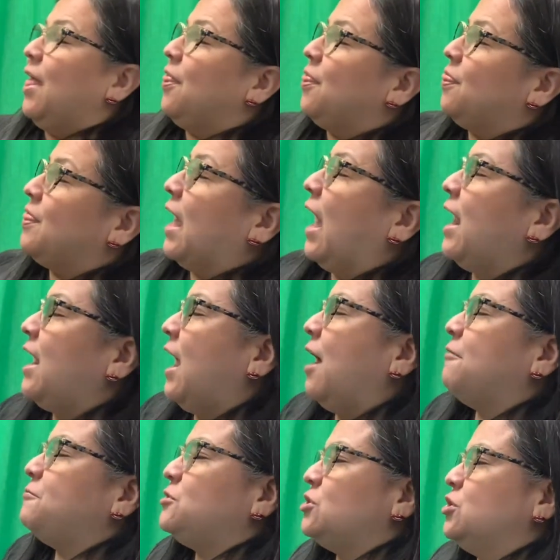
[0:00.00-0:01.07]
That
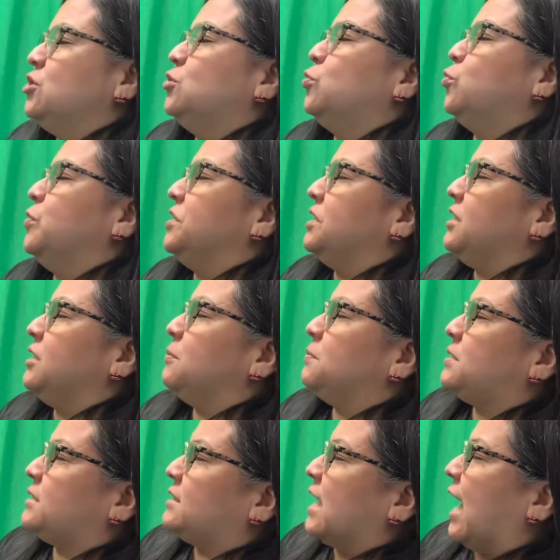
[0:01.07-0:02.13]
afternoon, William
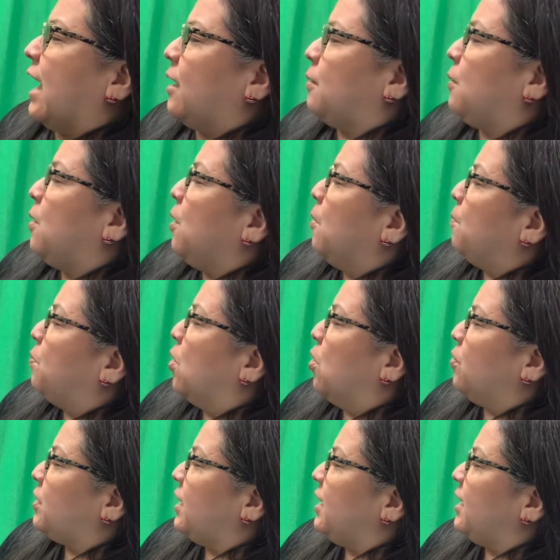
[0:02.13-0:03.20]
sat
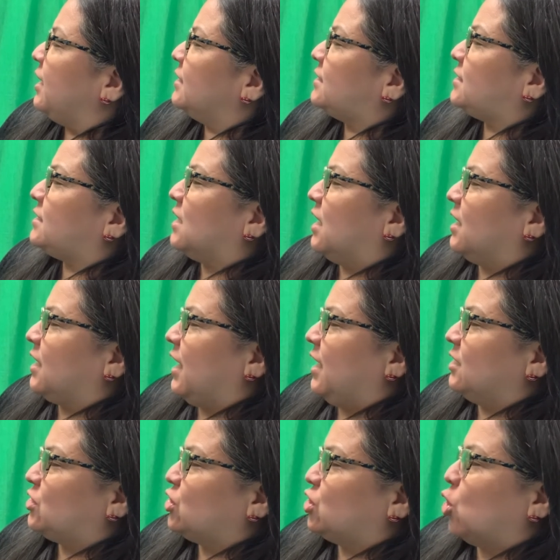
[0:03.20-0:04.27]
poking his tongue
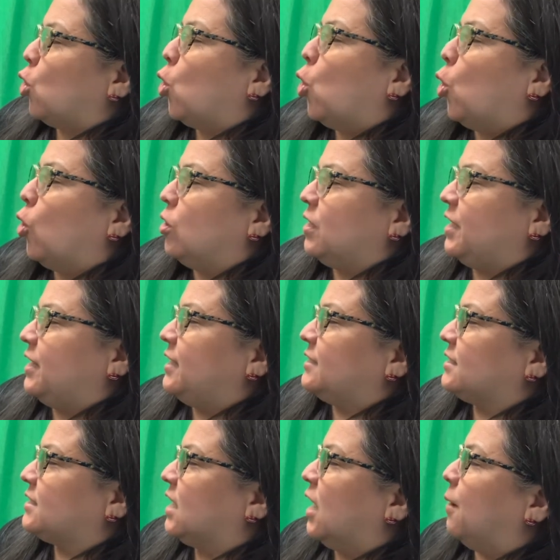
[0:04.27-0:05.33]
into the hole in
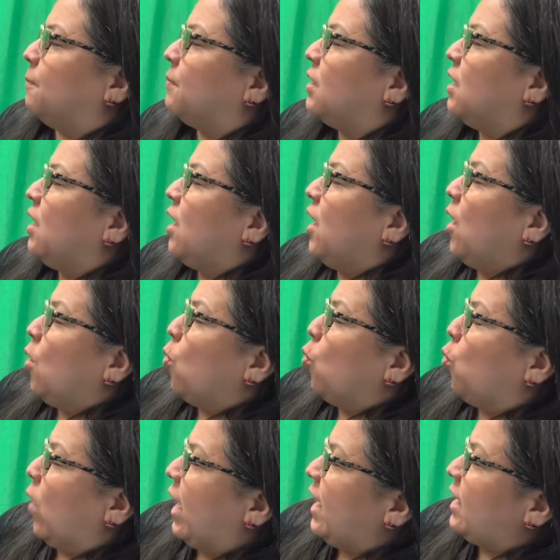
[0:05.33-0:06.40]
his gum,
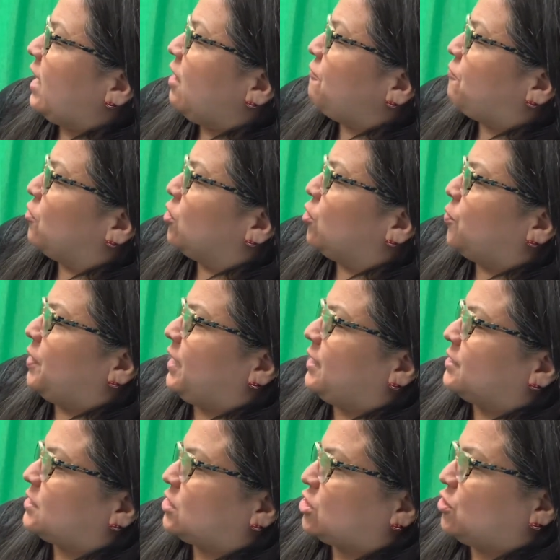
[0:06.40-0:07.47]
waiting for
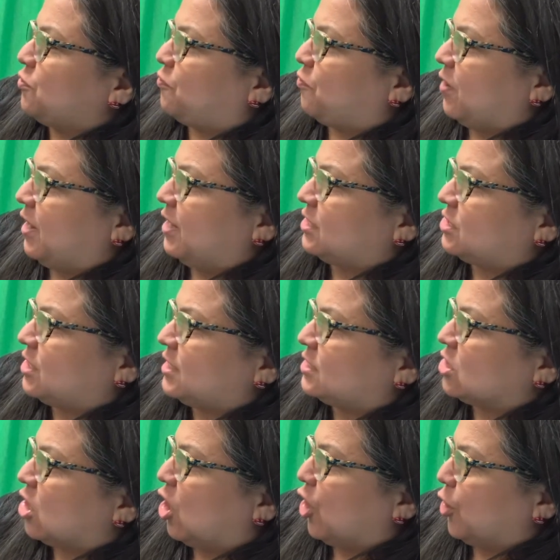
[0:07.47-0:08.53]
Louise to finish his
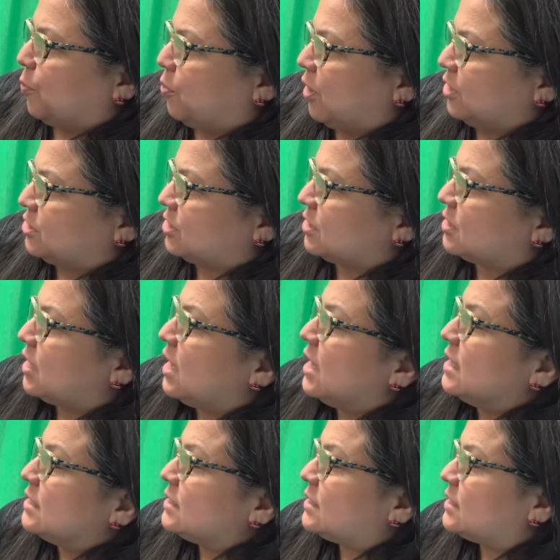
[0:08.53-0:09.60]
art project.
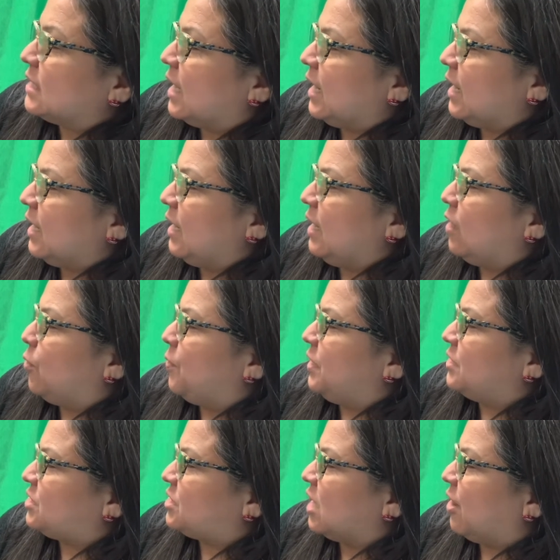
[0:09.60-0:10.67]
Suddenly,
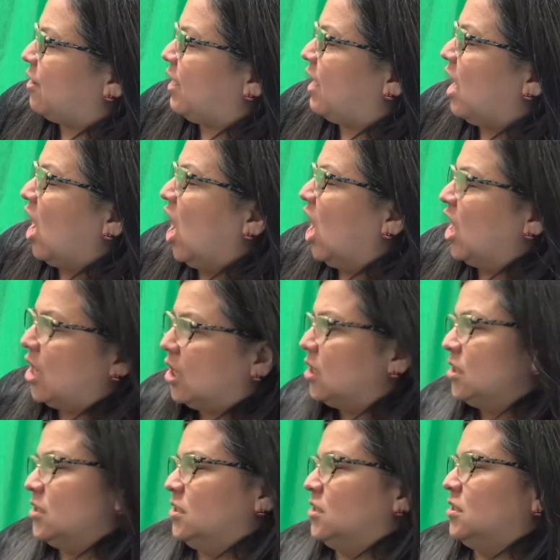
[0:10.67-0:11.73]
Louise shouted,
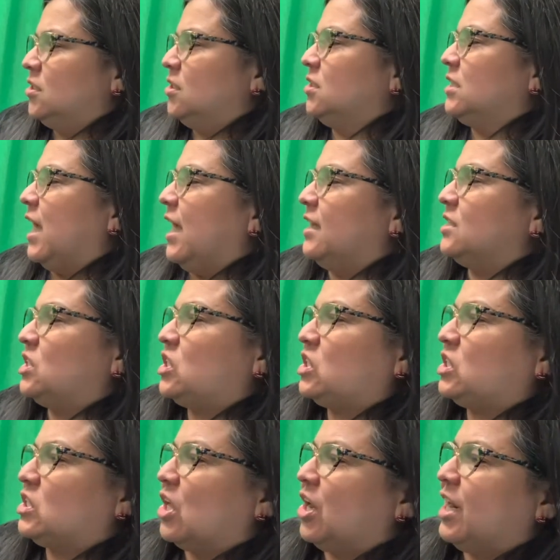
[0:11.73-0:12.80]
Urgh! and
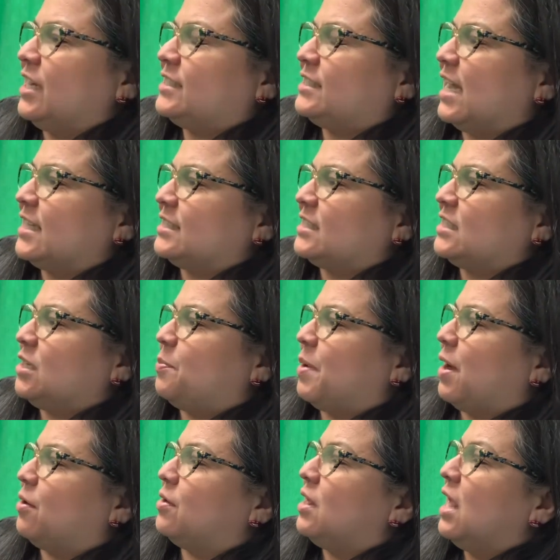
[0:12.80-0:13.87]
started dancing
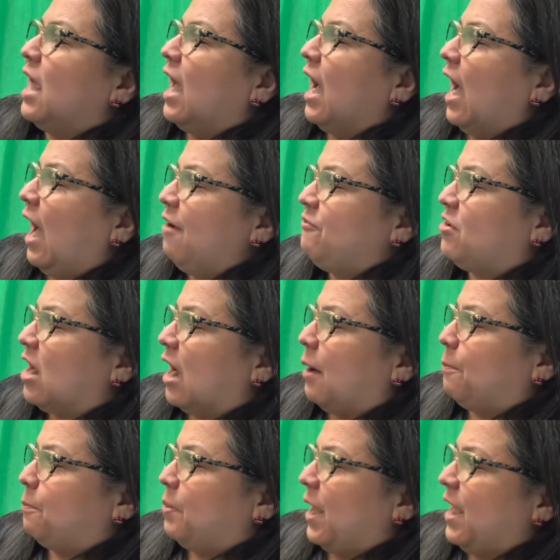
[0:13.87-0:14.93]
about, I've
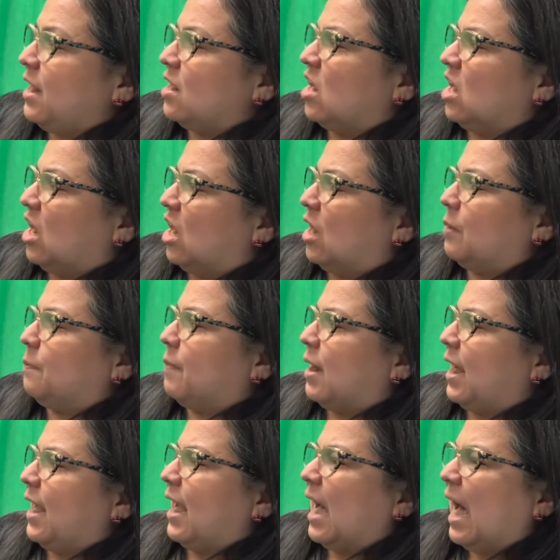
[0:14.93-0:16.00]
got paint on
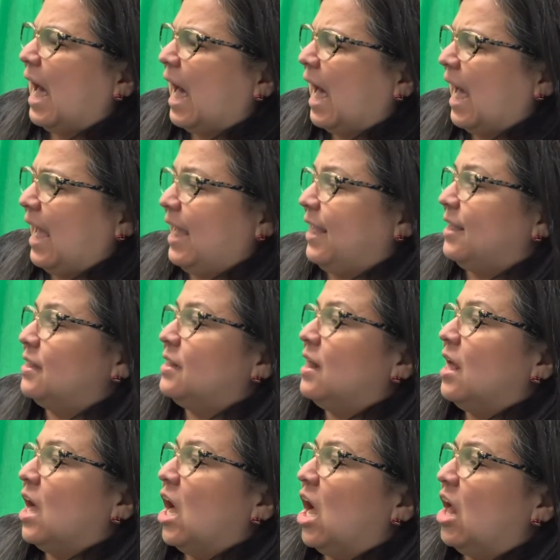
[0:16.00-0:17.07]
my eye.
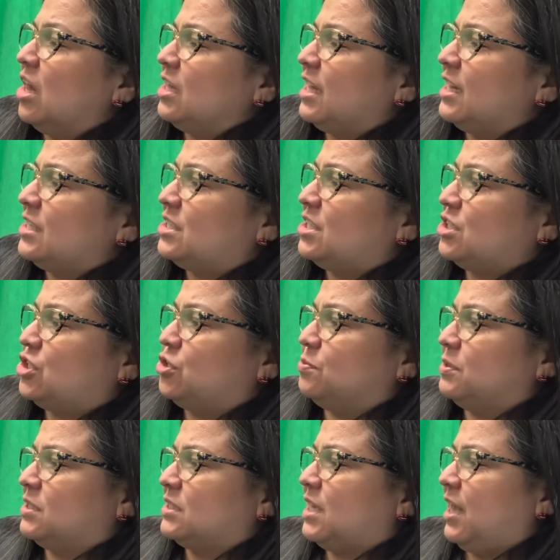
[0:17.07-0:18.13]
I'll get a tissue,
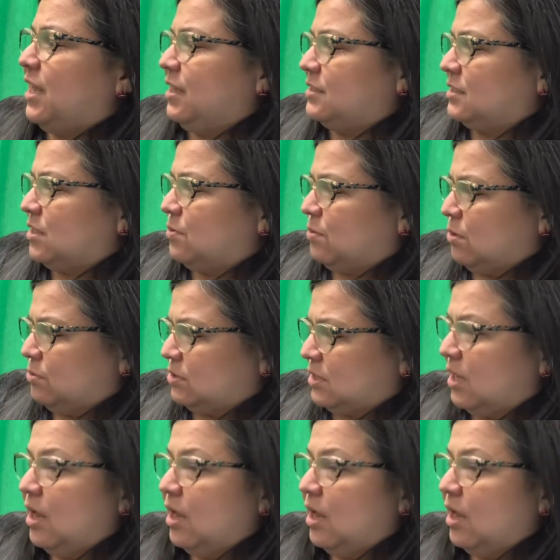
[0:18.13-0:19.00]
Miss King, said Rosa.